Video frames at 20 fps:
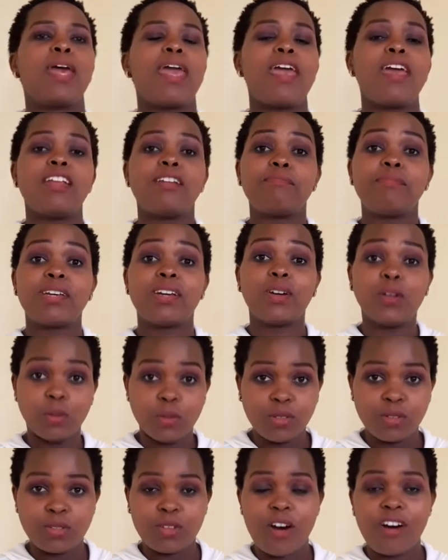And
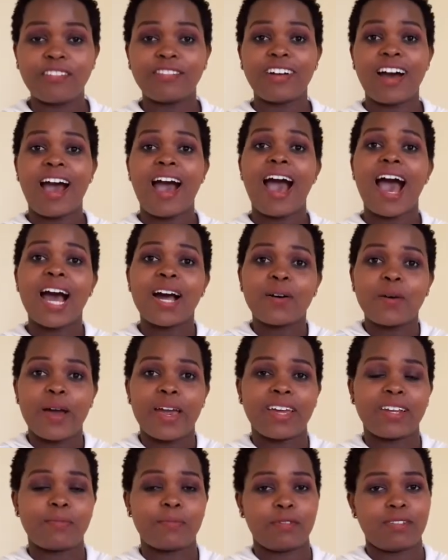because of how I
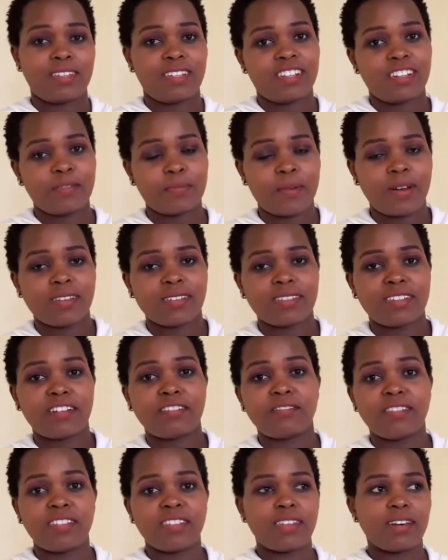had presented
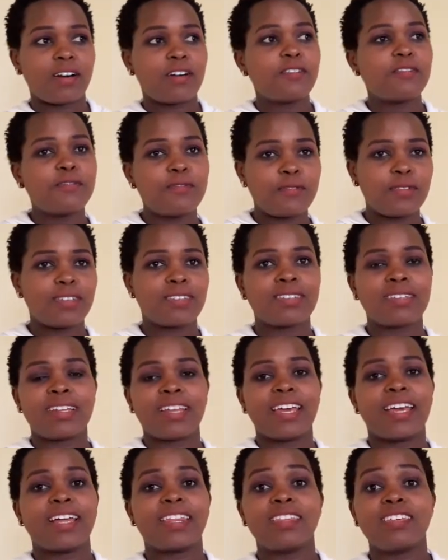myself in the office,
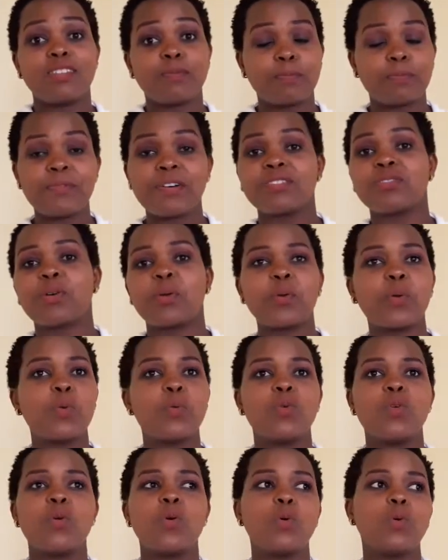like this person
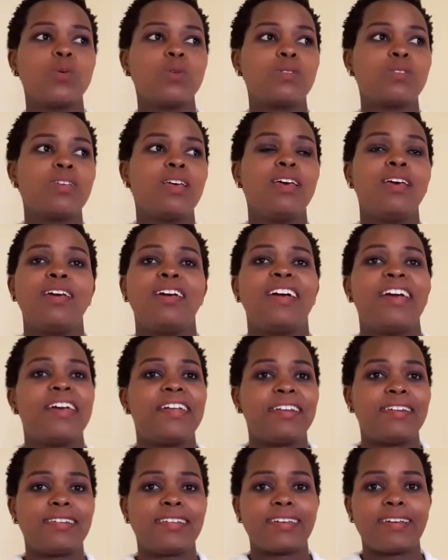who knows,
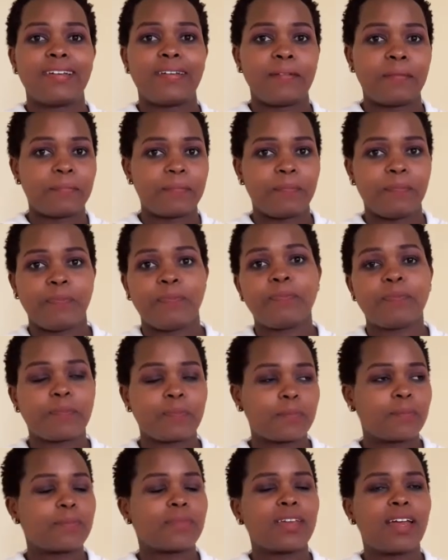and
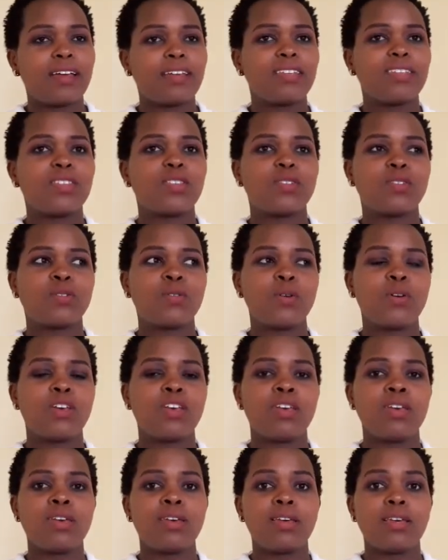so
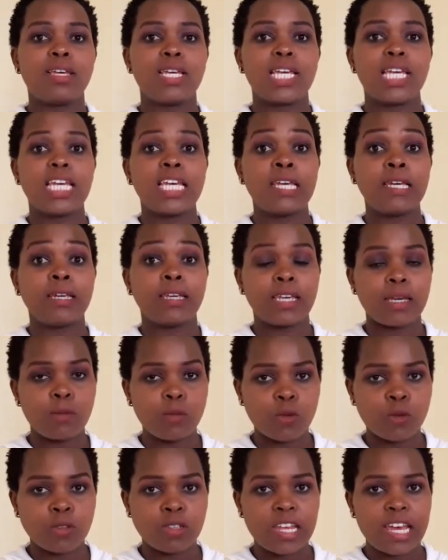he came
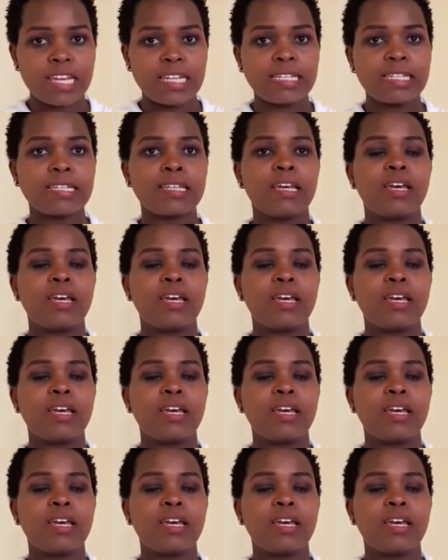to site.